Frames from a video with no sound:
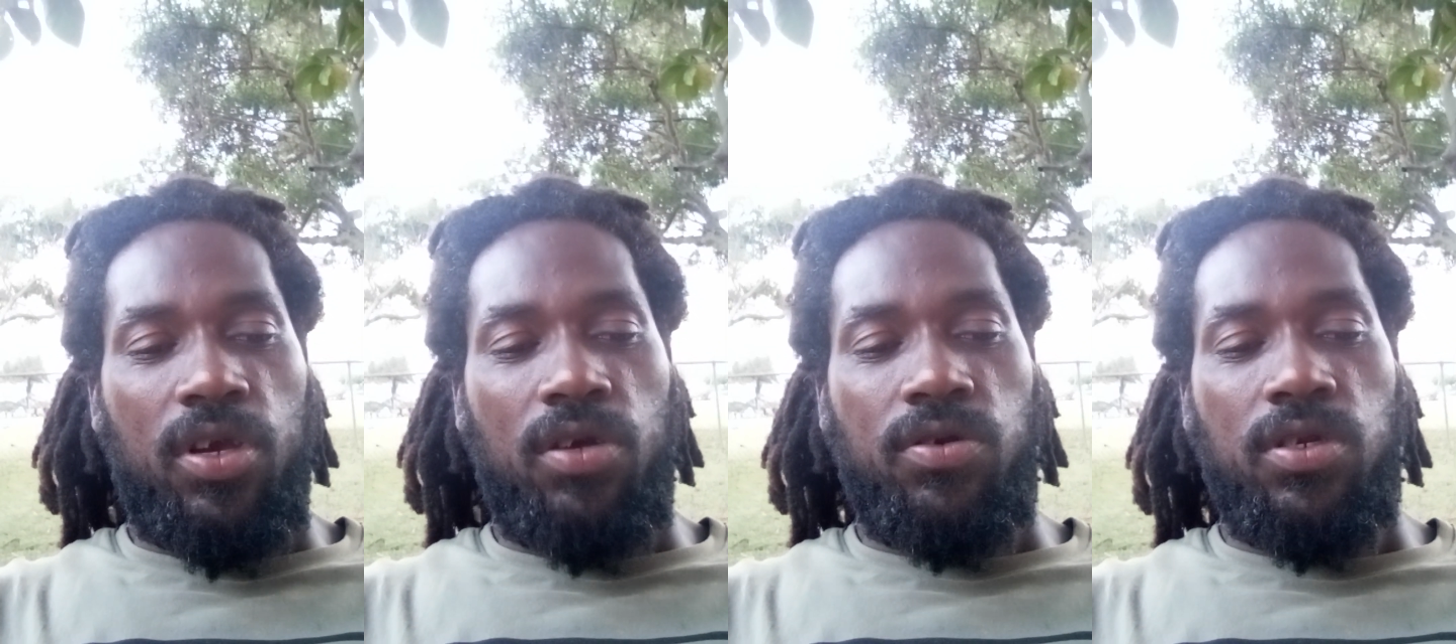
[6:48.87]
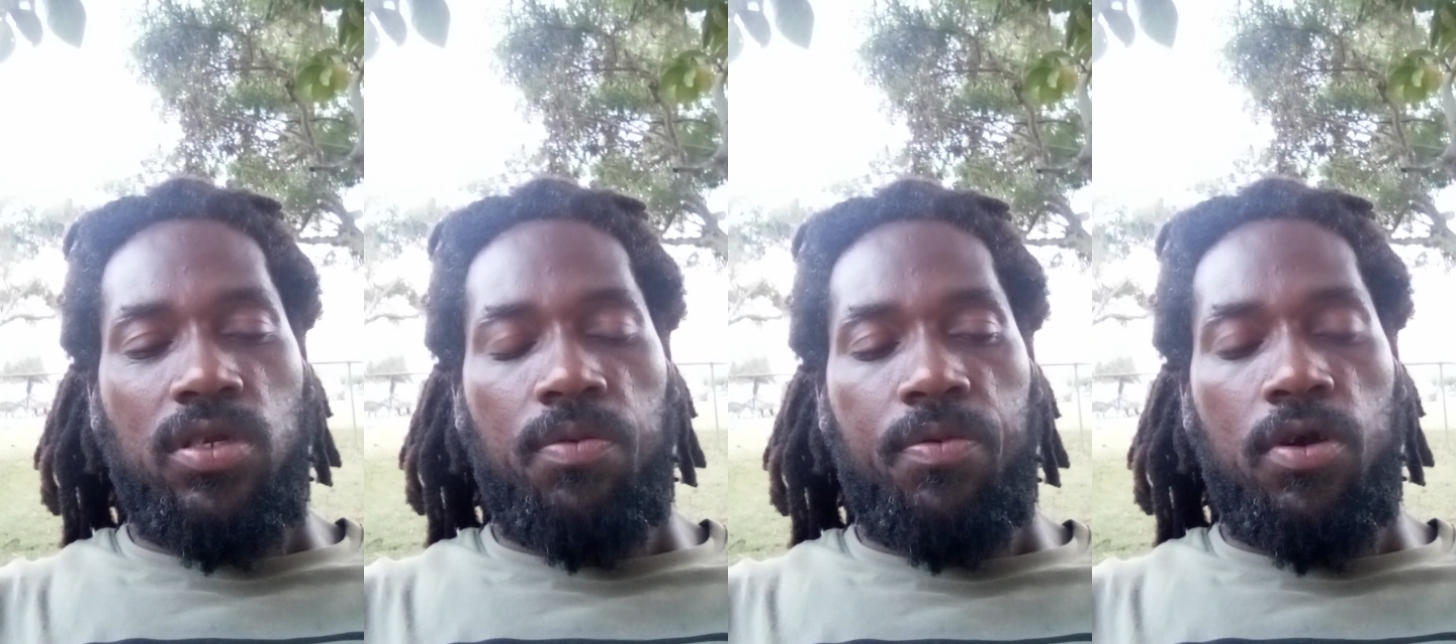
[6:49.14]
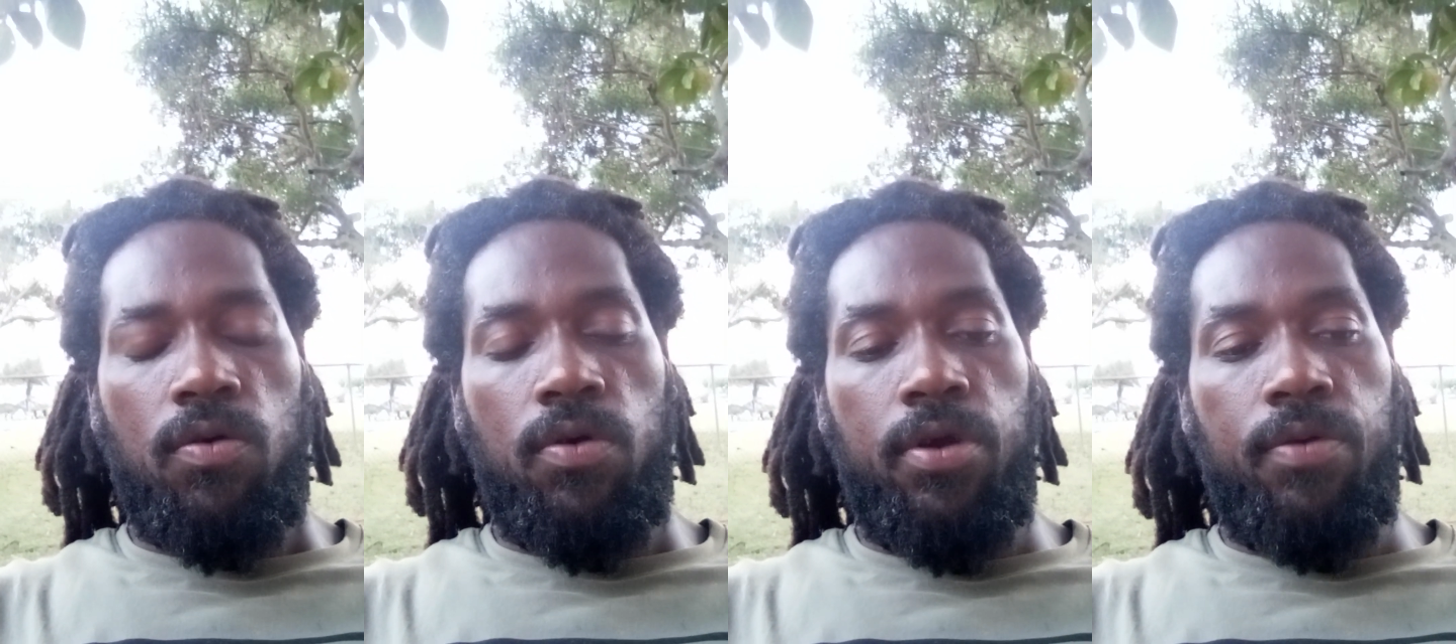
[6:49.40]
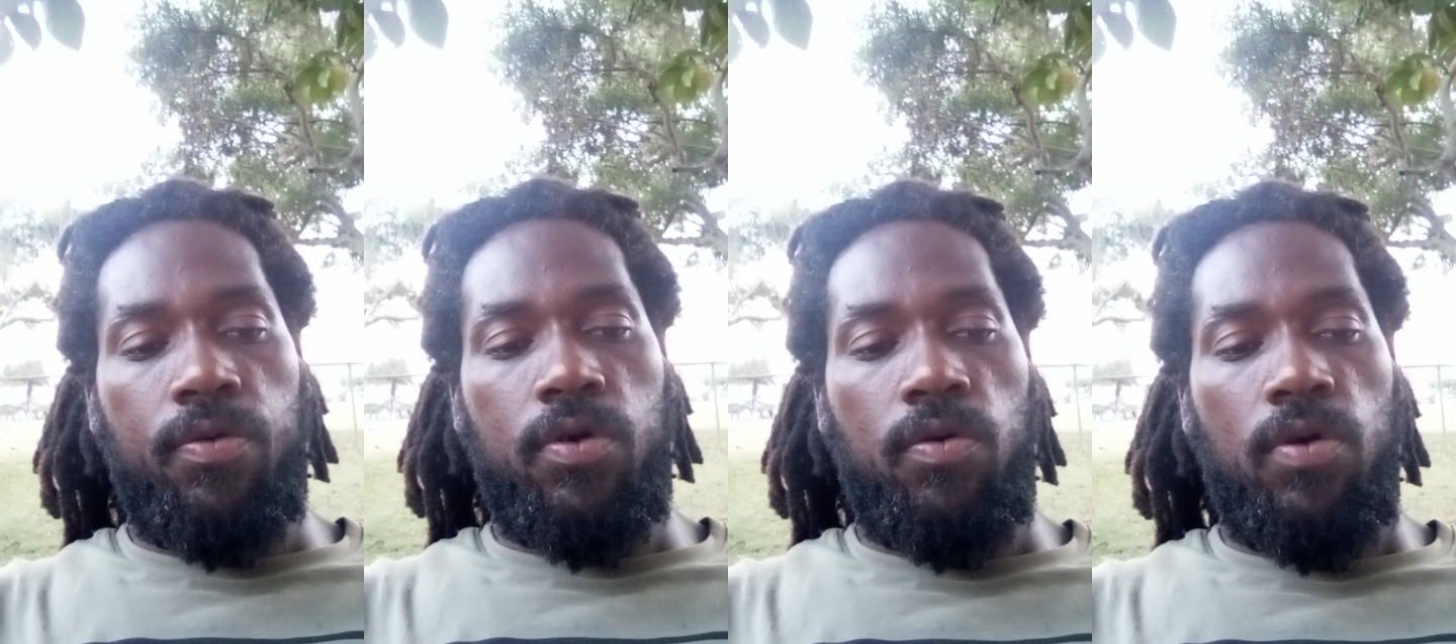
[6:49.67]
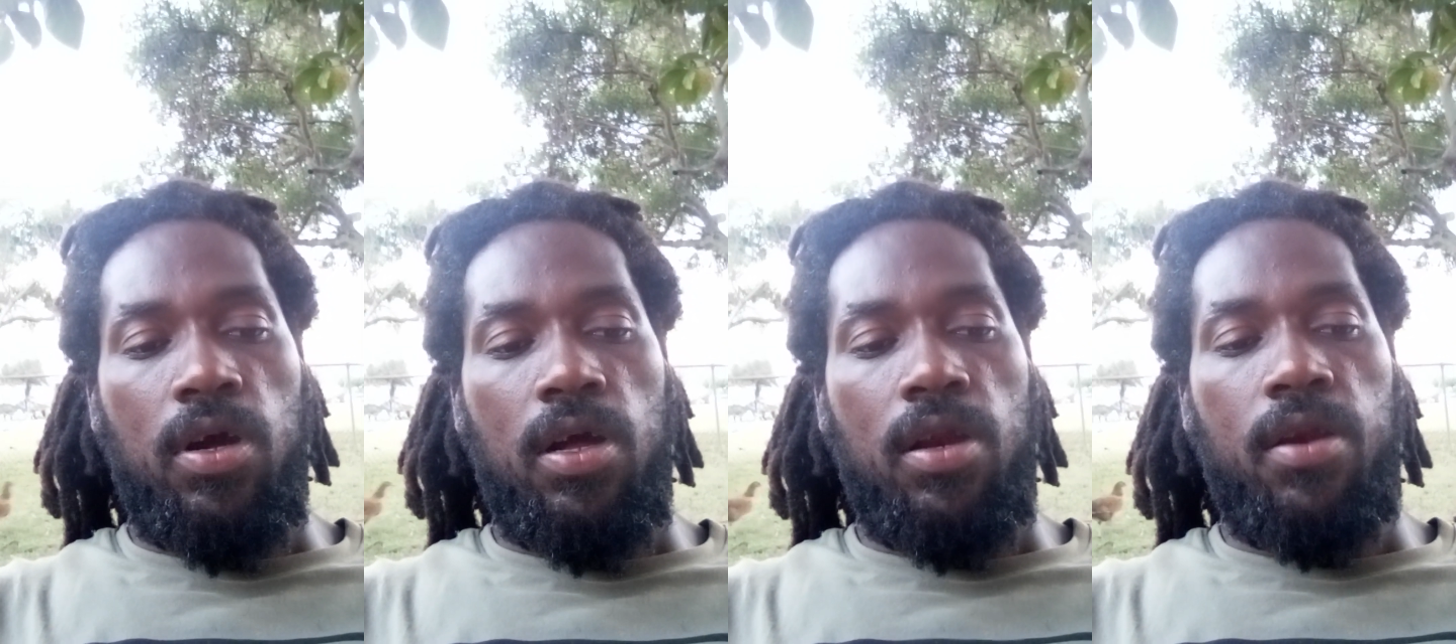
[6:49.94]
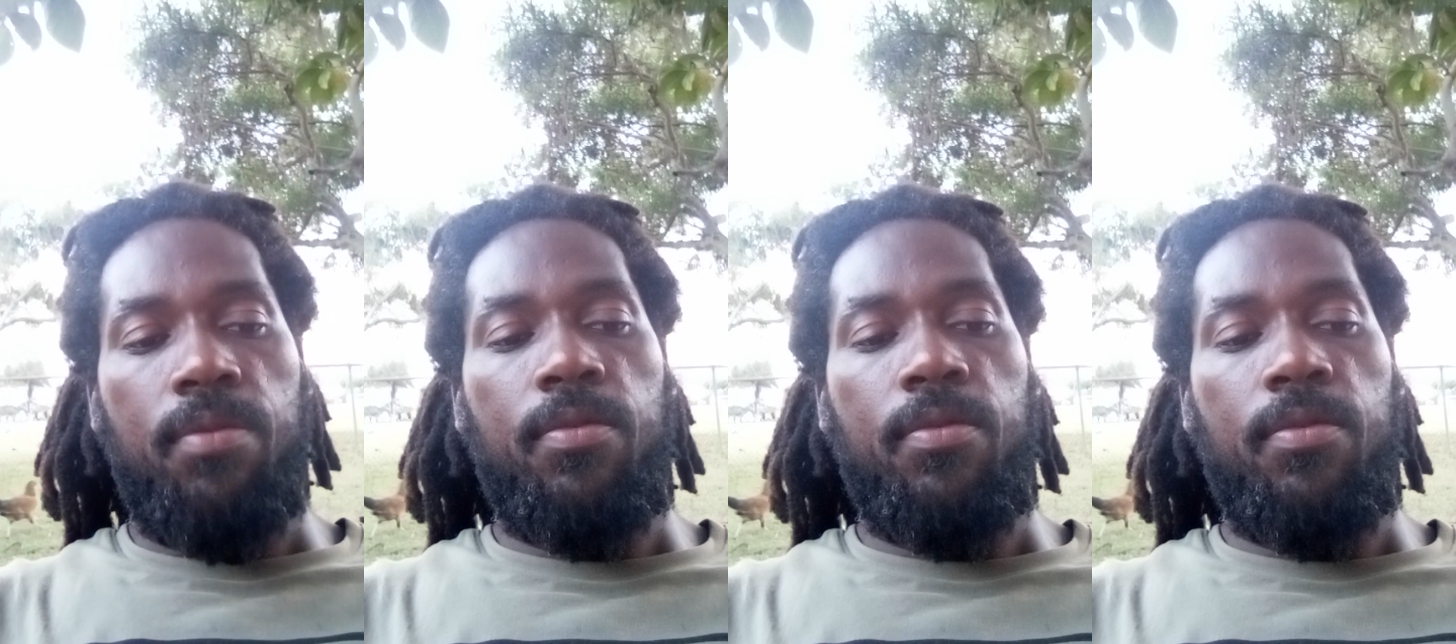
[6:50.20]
county, zip code, area code,